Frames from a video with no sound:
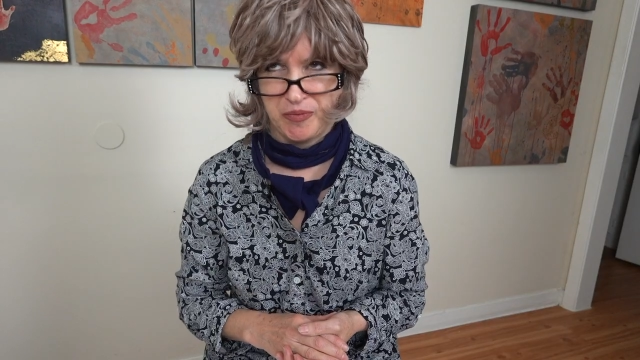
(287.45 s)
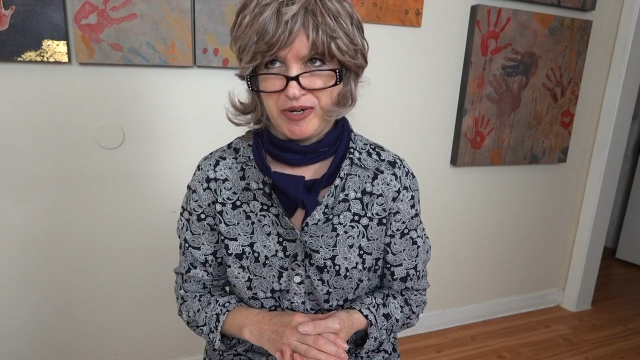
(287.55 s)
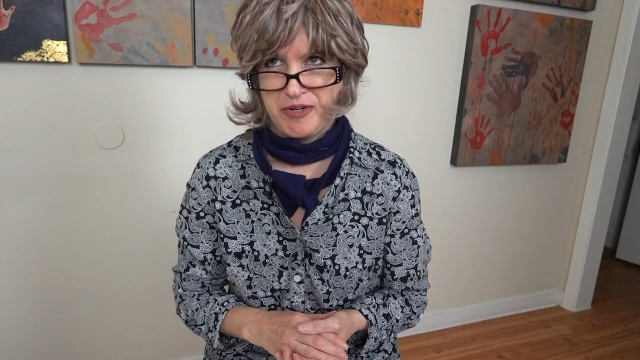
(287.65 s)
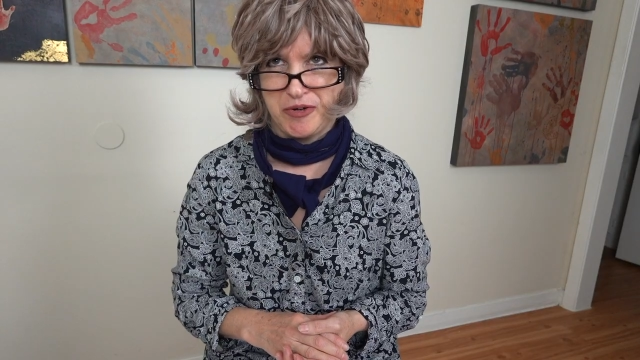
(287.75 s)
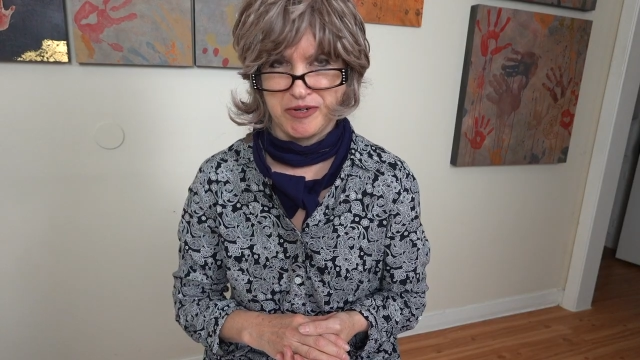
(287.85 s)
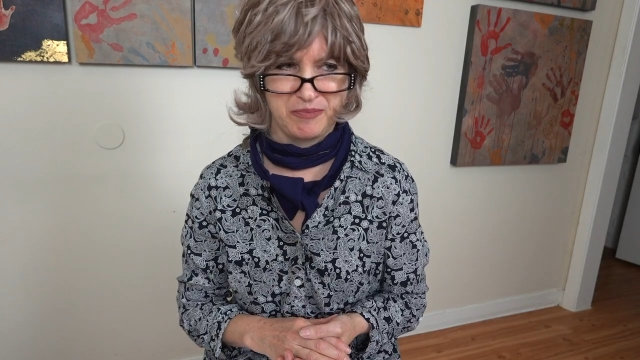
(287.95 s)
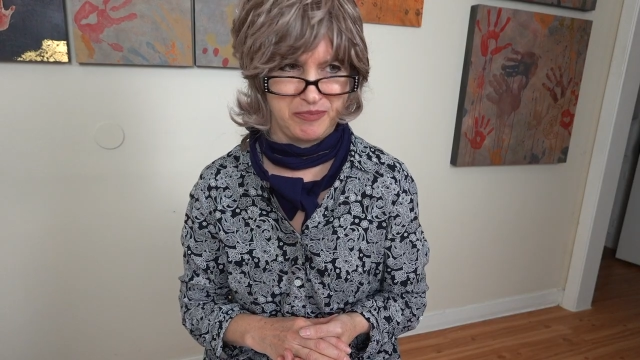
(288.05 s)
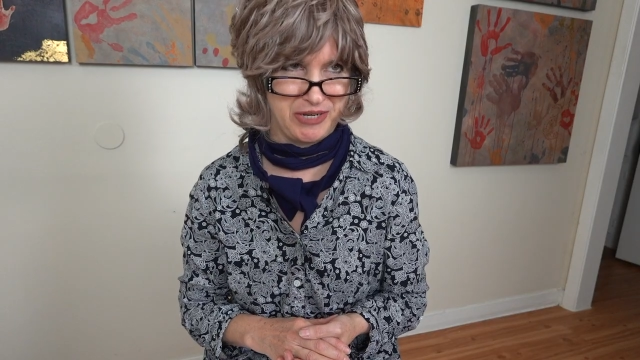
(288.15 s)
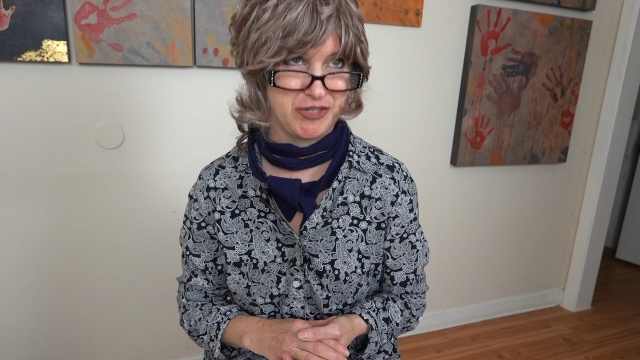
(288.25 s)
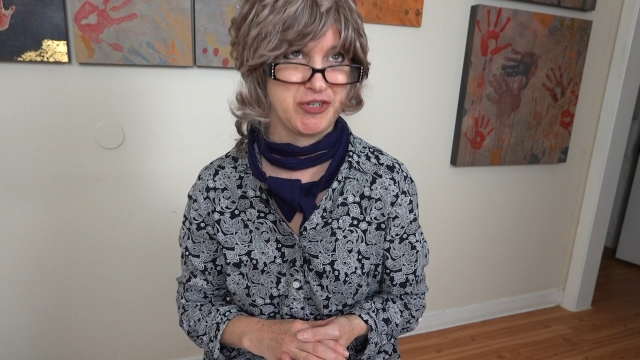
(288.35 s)
Why not
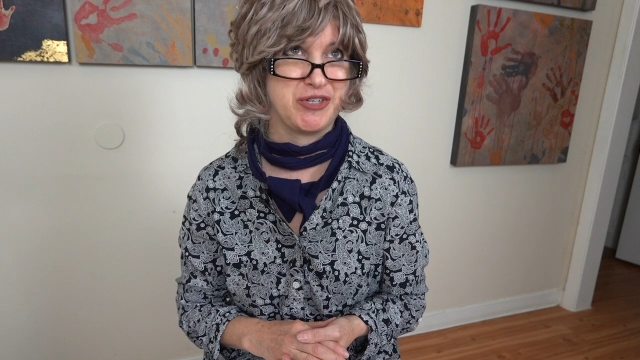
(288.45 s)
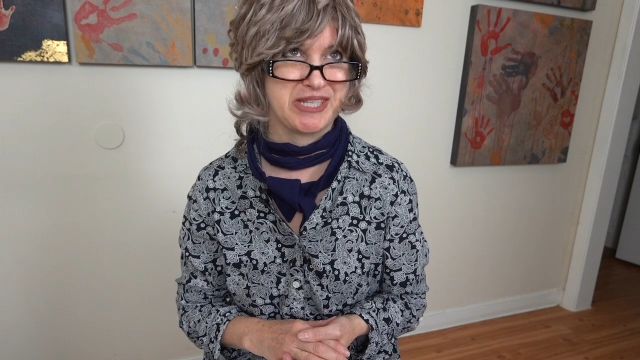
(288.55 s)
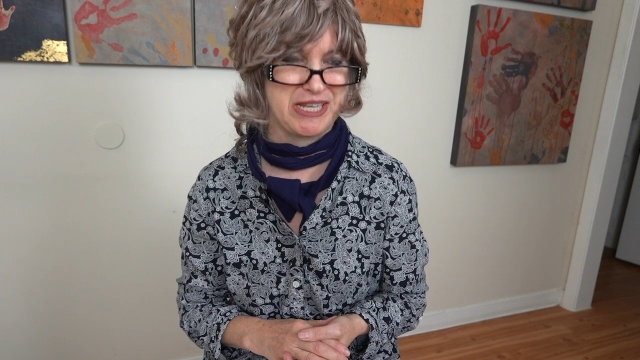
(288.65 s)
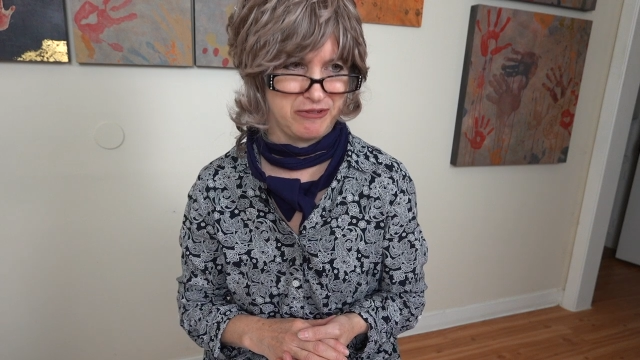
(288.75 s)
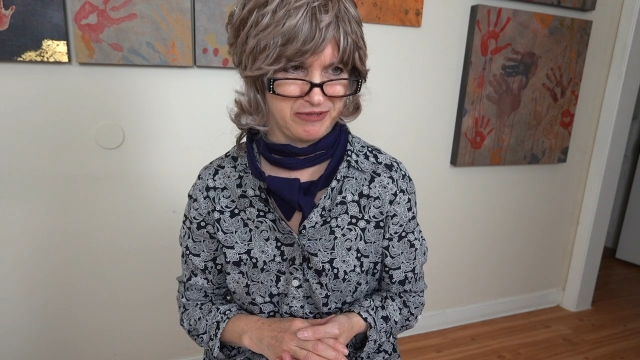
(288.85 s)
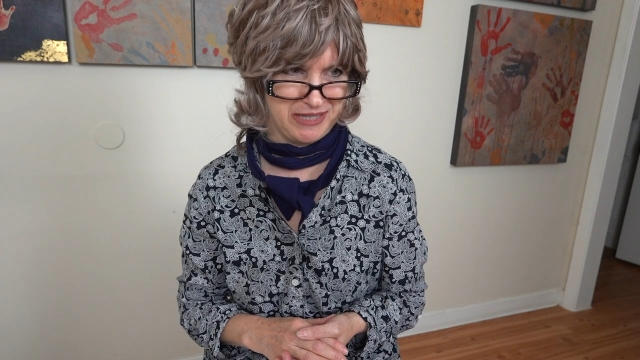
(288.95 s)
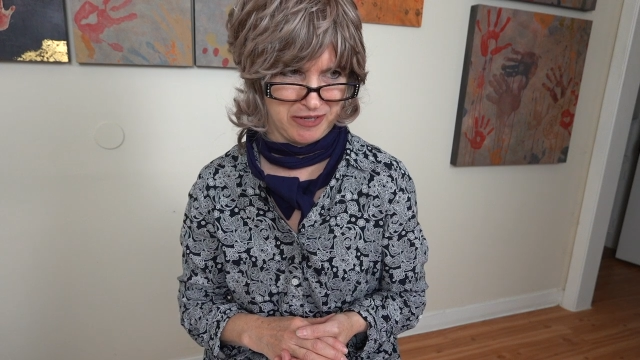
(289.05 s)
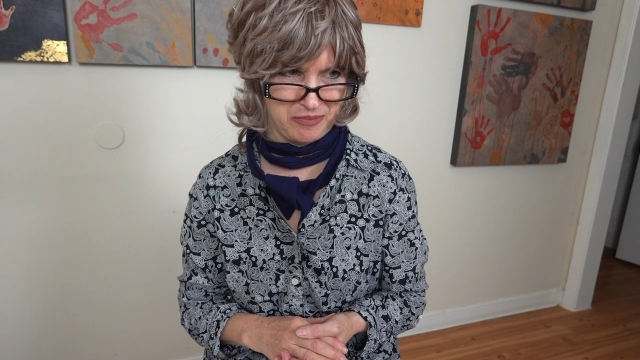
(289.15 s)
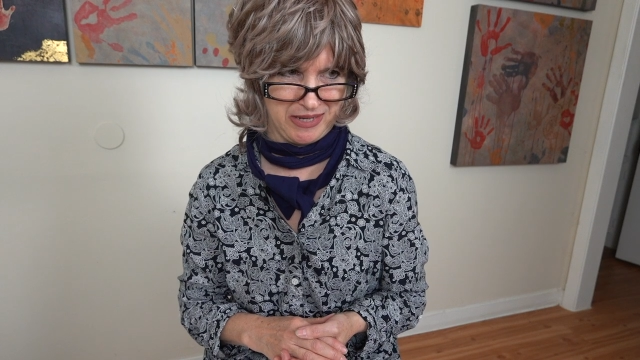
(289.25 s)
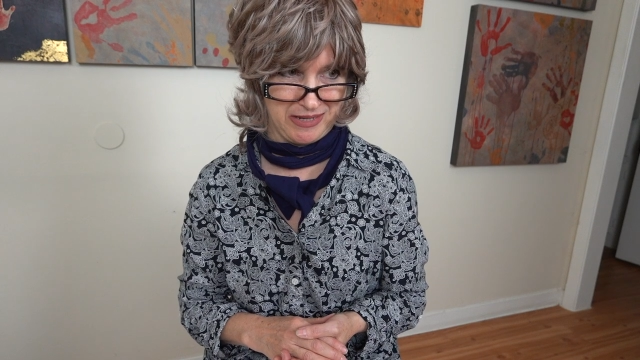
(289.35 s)
pleasure yourself in
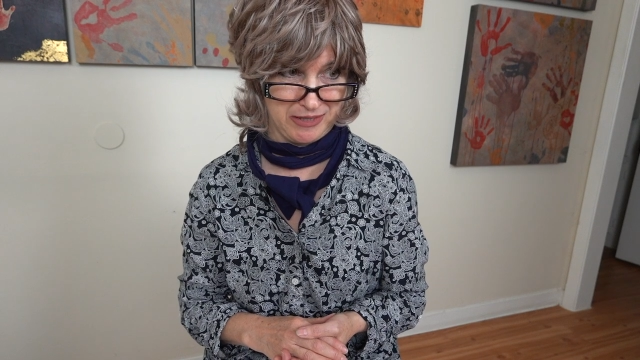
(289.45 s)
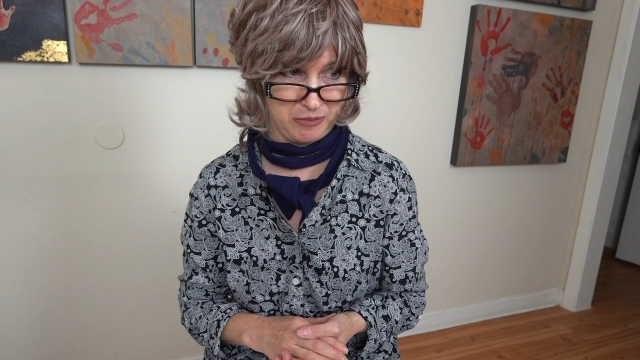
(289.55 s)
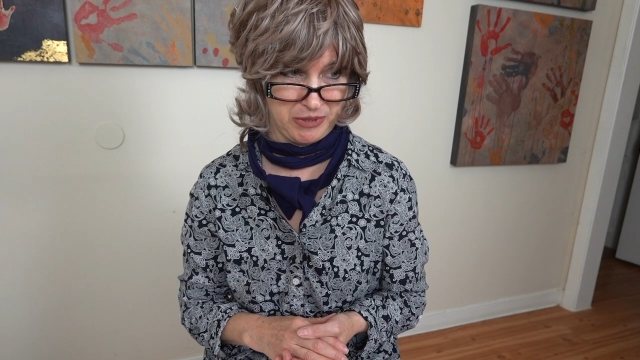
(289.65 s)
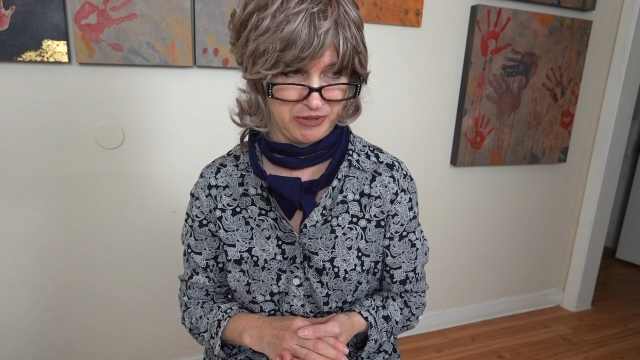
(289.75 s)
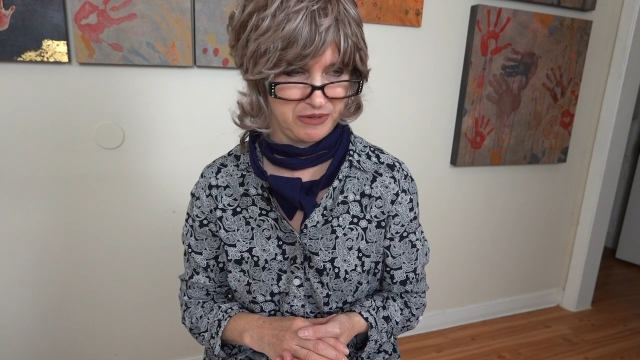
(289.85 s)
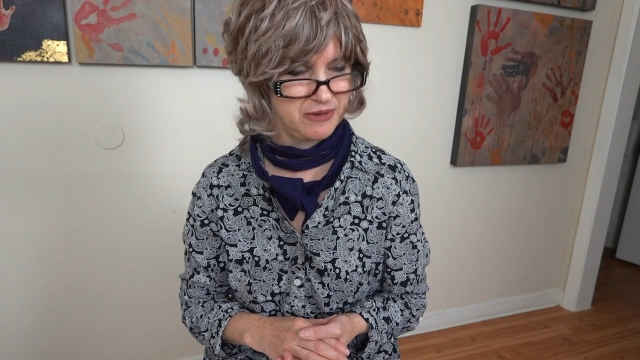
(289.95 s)
that way a little bit?